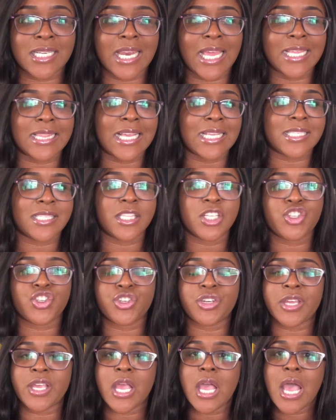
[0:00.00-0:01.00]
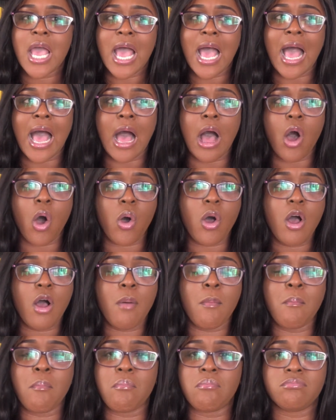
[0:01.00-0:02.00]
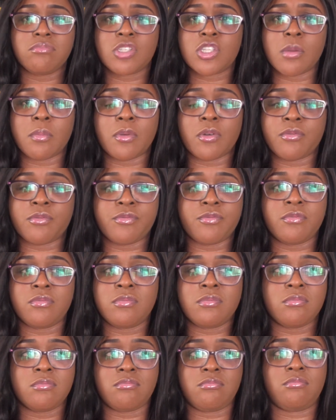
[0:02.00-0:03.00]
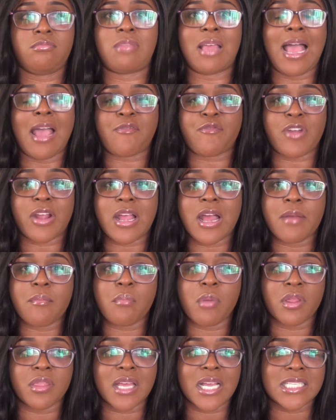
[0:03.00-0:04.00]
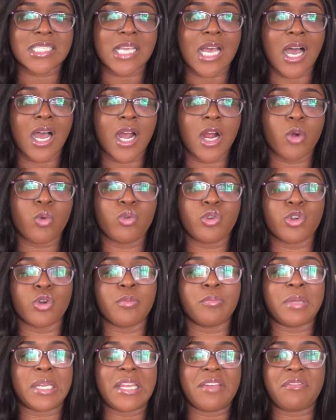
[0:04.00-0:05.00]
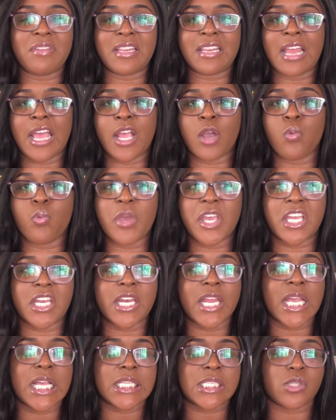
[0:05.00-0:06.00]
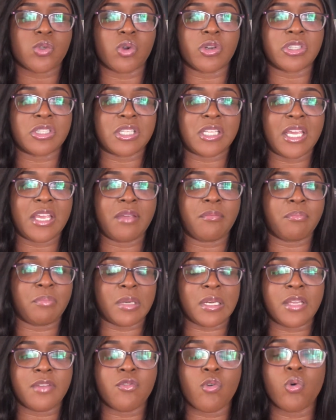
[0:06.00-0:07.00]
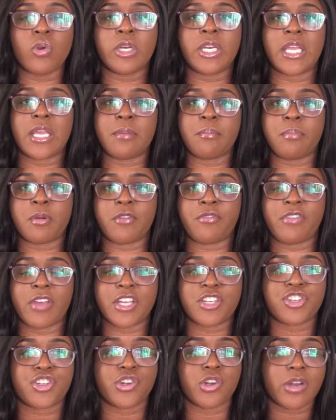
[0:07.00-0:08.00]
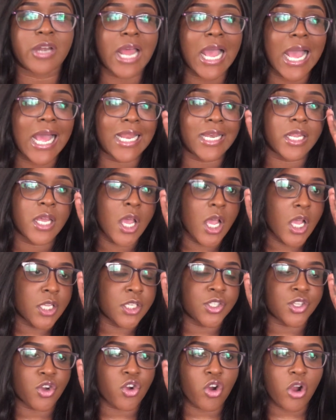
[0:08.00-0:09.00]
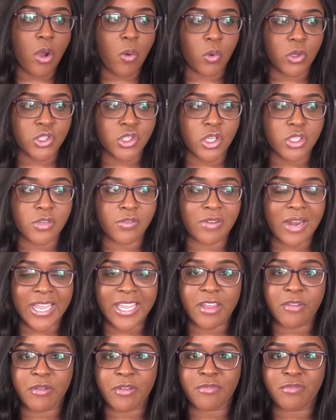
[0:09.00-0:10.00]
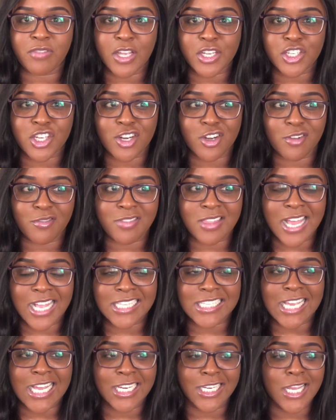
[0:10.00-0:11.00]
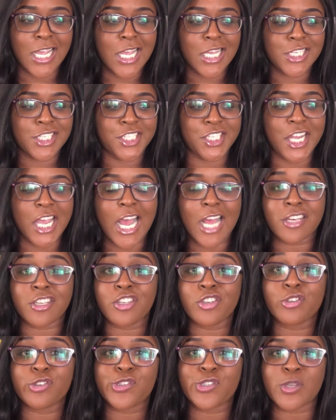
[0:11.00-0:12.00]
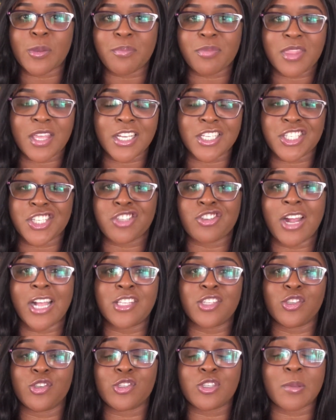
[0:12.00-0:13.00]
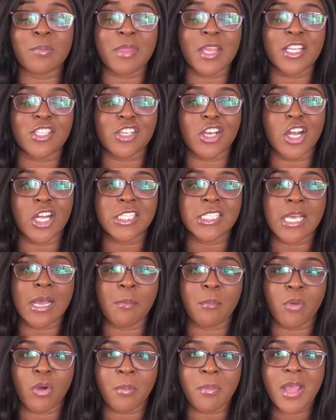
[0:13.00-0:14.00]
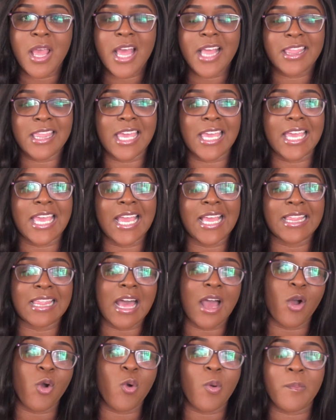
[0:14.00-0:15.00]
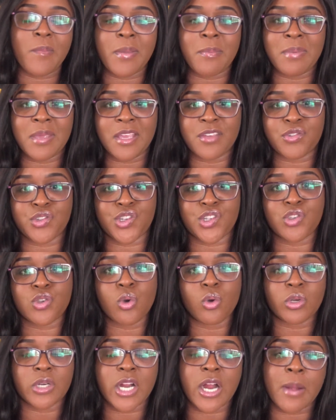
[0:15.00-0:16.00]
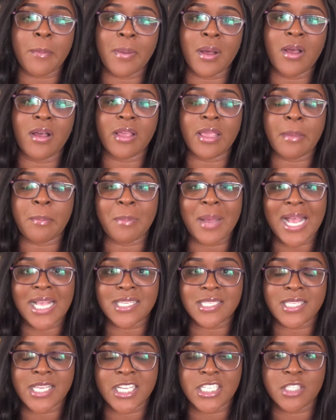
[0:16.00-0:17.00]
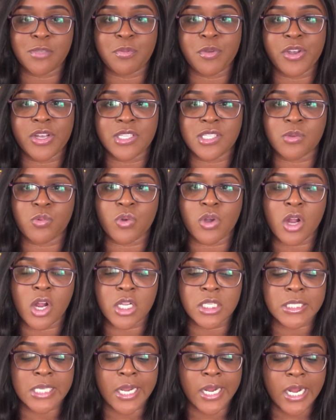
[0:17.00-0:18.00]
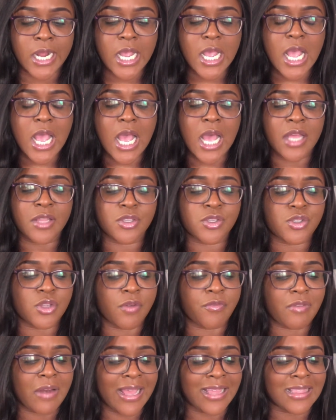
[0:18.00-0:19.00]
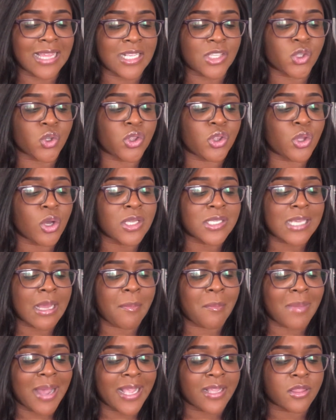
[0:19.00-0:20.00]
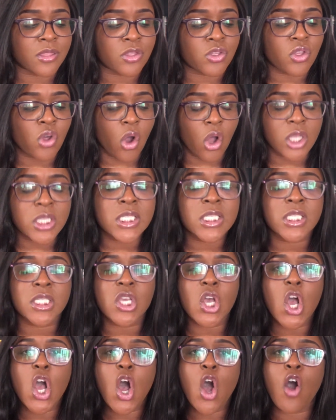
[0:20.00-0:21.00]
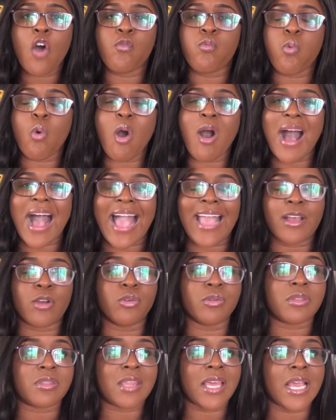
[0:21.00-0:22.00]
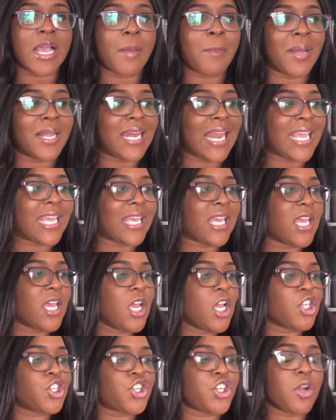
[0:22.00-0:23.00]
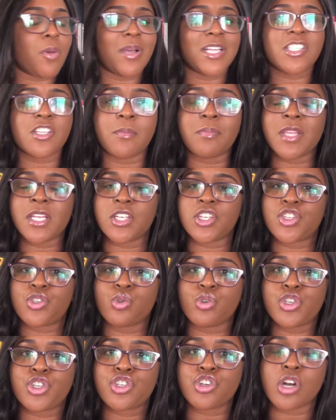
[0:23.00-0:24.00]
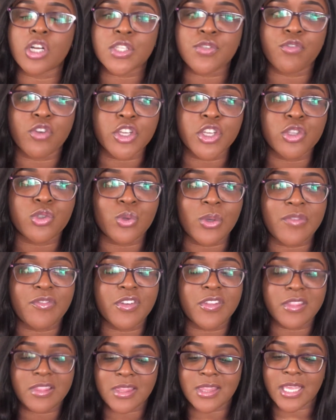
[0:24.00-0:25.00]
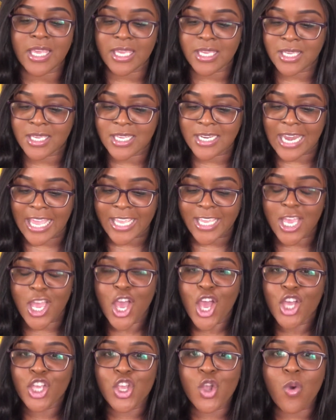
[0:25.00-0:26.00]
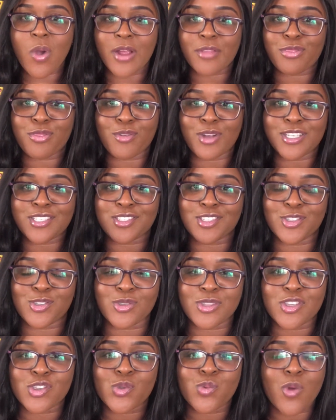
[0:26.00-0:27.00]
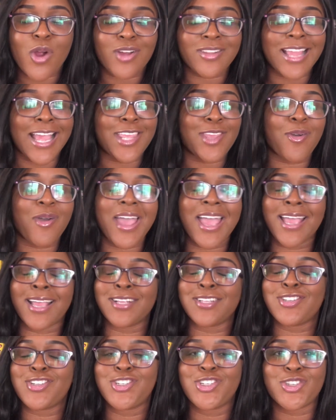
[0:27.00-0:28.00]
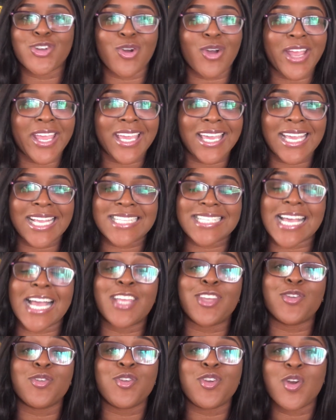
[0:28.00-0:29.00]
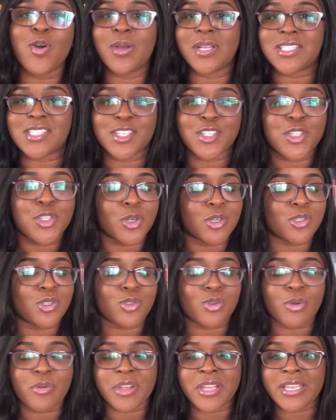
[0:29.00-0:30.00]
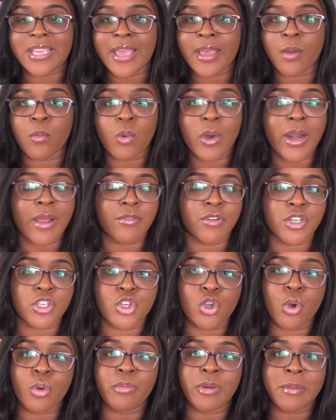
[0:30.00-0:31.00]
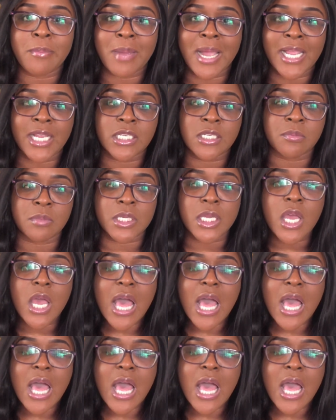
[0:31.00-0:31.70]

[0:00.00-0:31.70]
Like, that's literally how some of African mothers are, who don't believe in like weakness, or they believe only in perfection. And Zikora was sort of like a reflection of that, and she had used something, she tried to use something to hurt her mom, thinking that, oh, maybe if she told her about a past experience it will hurt her and stuff like that. So those are my thoughts of what I could think about. Like, do you know when something is too short for you to even think? Like, you are thrust into this world and you're enjoying it, and you know it's a short story, yeah, whatever, don't remind me.